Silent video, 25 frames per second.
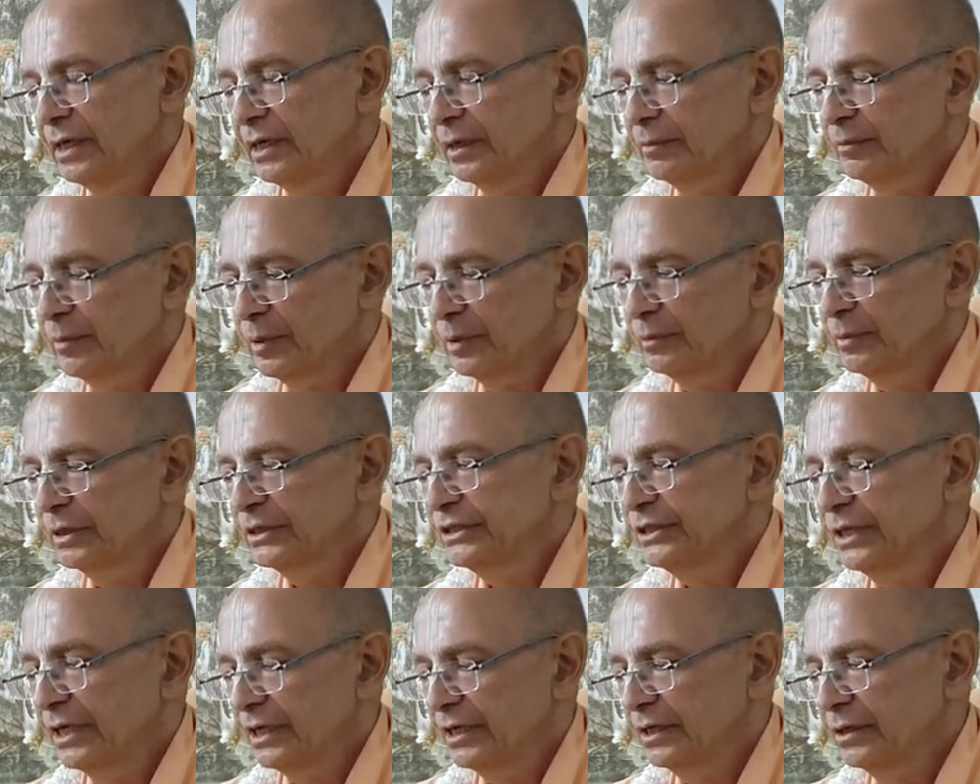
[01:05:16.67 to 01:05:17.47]

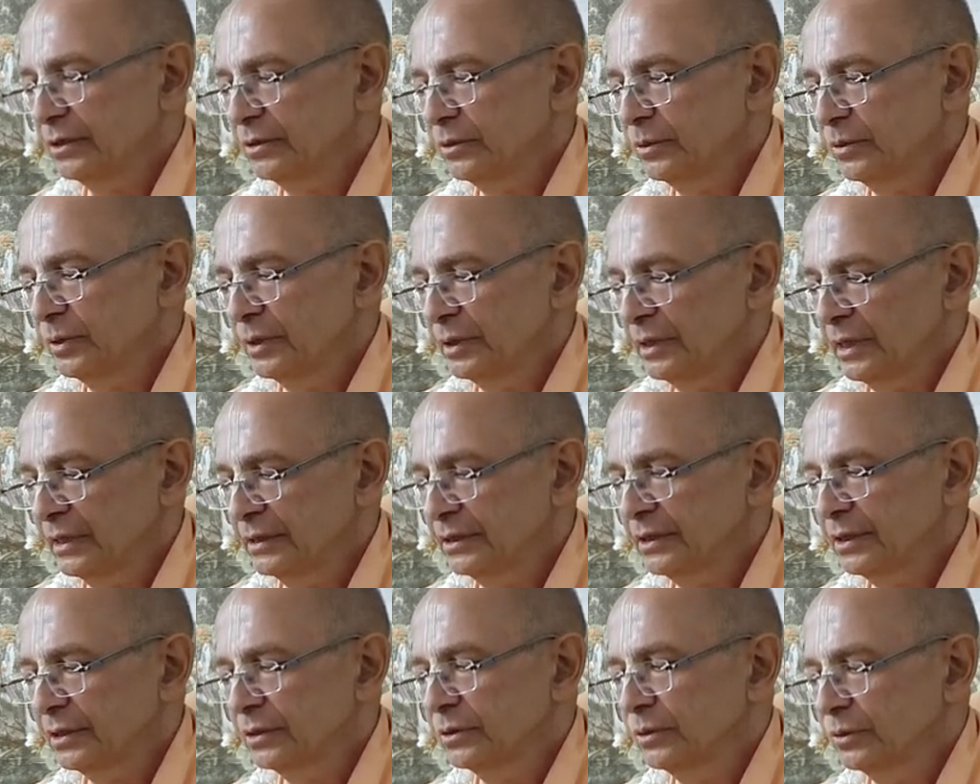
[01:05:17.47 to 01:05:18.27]
brahmachari, who
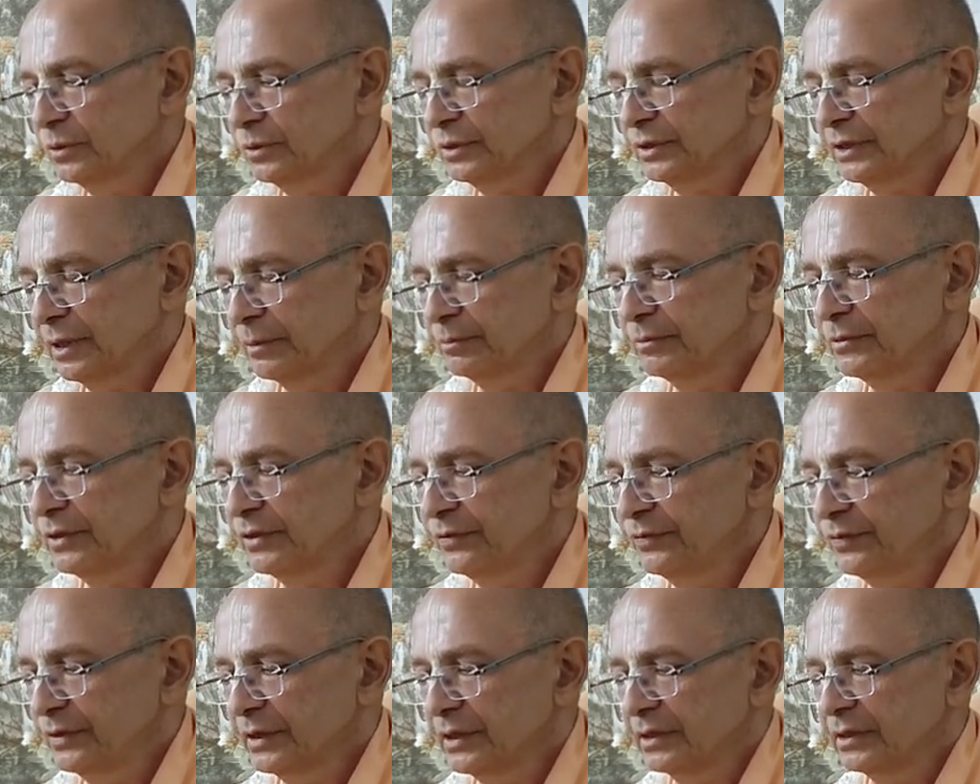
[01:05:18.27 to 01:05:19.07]
undergoes some
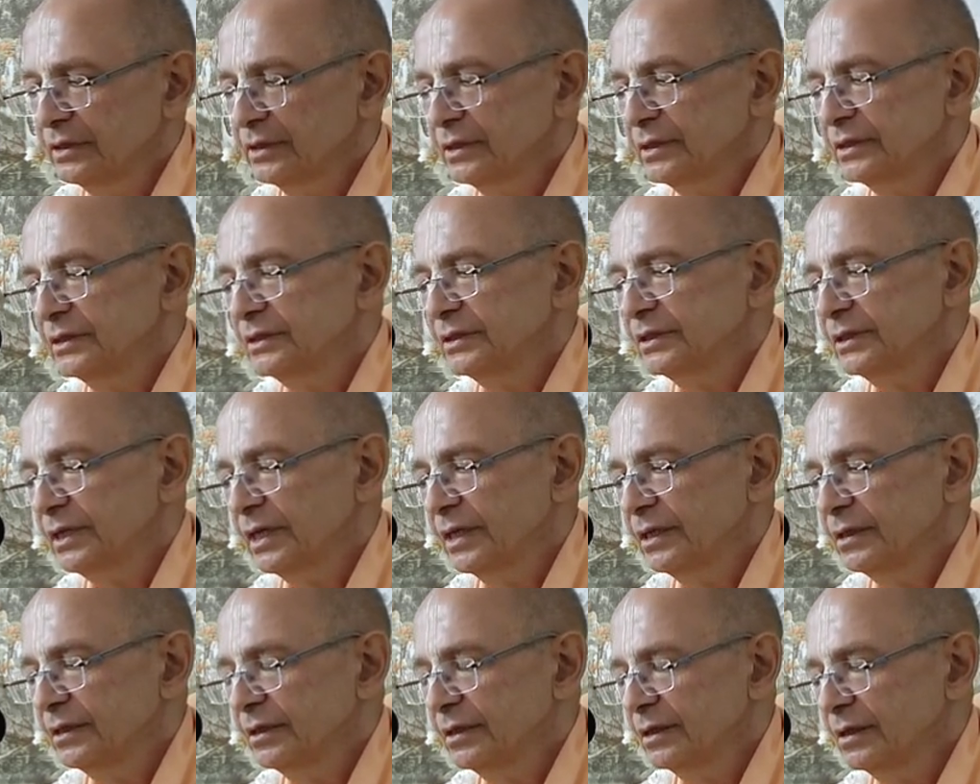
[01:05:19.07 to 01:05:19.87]
difficulties,
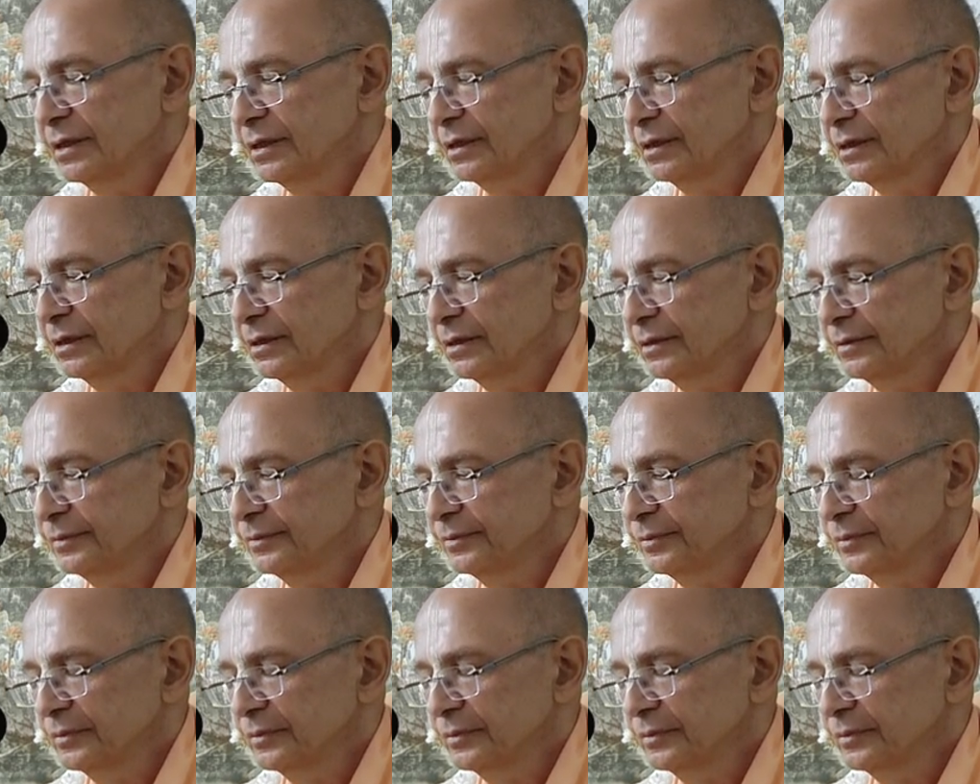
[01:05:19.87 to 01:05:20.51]
and, uh,